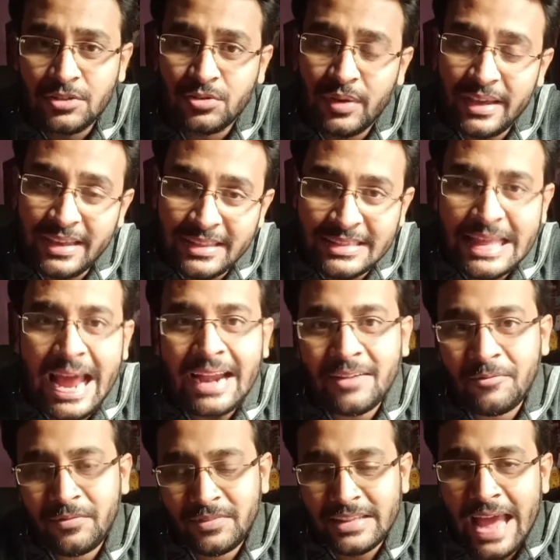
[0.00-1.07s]
So in
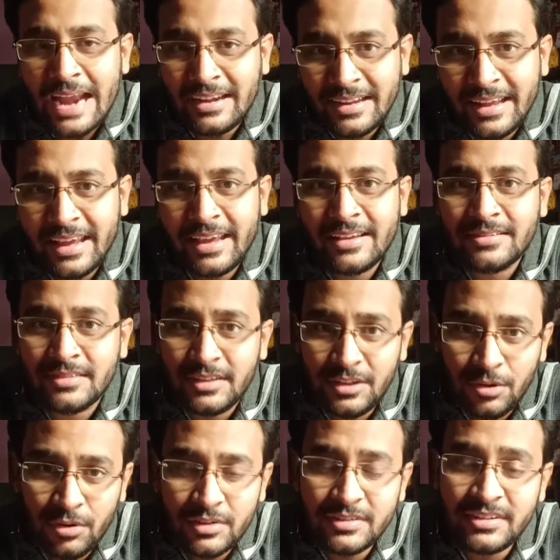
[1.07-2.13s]
that case,
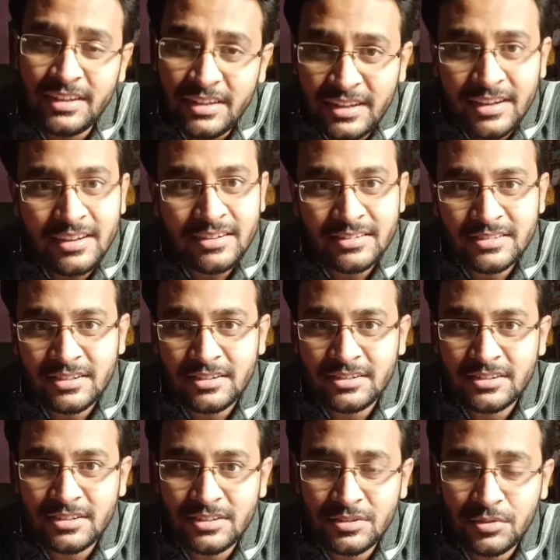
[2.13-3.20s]
your senior
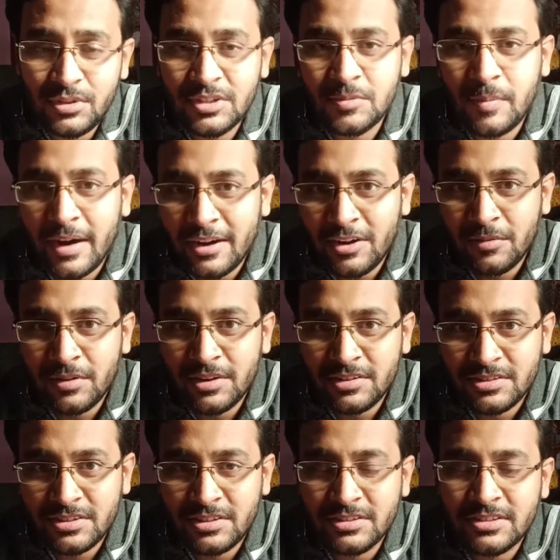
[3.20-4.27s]
researchers who is part of a
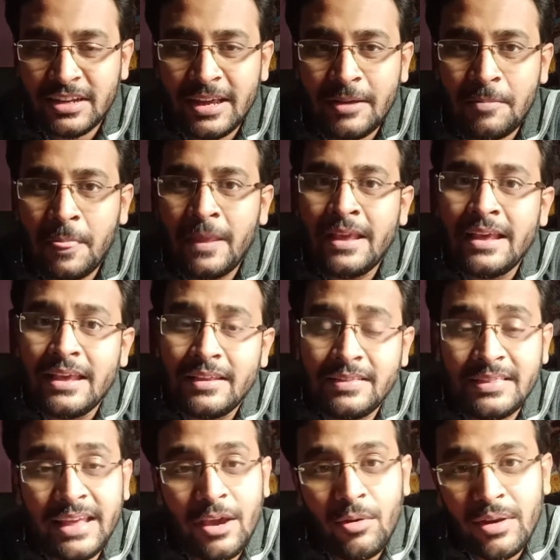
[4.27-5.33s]
research lab,
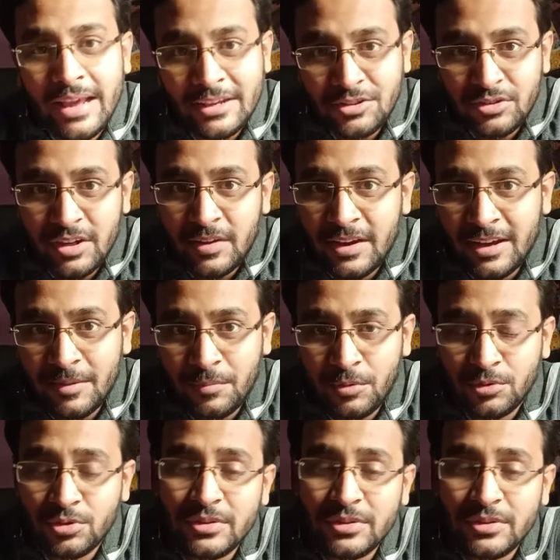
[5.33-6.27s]
they will actually help you.